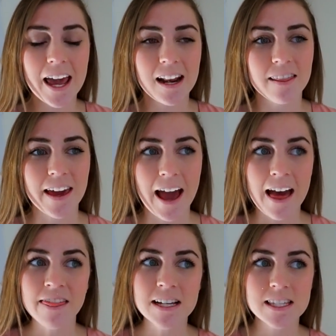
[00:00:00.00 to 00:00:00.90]
and they
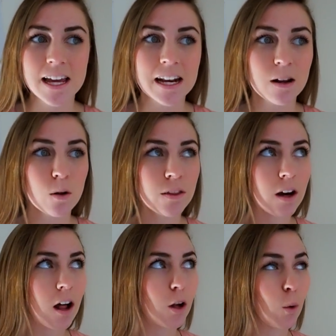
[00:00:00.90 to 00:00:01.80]
had this in
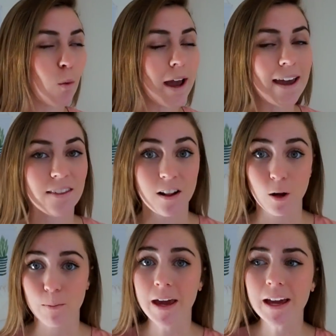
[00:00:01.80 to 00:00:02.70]
the color white and the
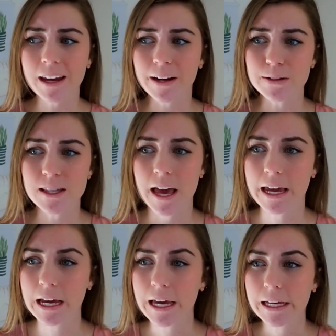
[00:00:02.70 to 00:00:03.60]
color pink, and I was
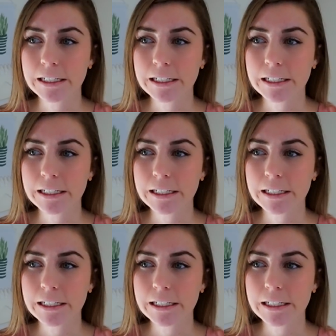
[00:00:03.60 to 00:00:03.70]
like,